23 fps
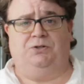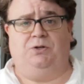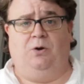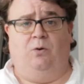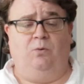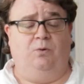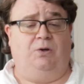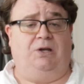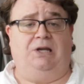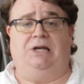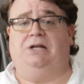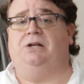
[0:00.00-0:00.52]

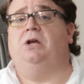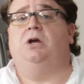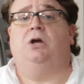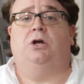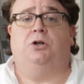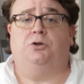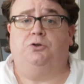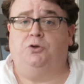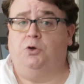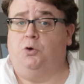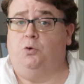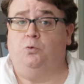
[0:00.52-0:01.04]
don't get
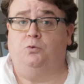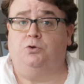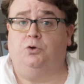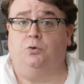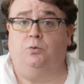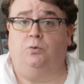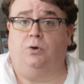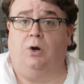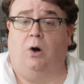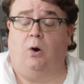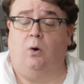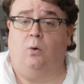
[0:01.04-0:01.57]
too
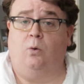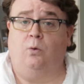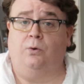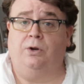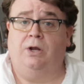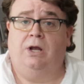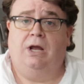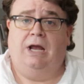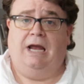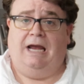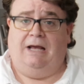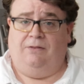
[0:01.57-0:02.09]
cold
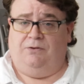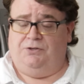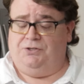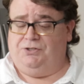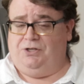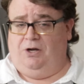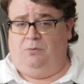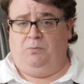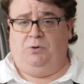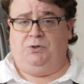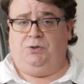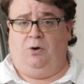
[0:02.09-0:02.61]
and the
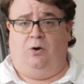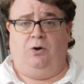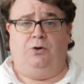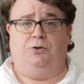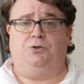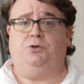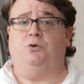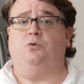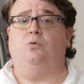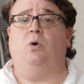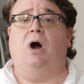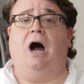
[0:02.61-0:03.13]
summers aren't
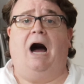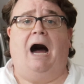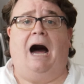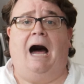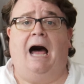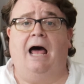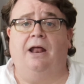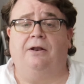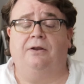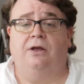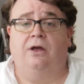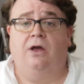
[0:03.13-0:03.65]
too
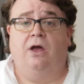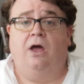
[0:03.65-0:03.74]
hot,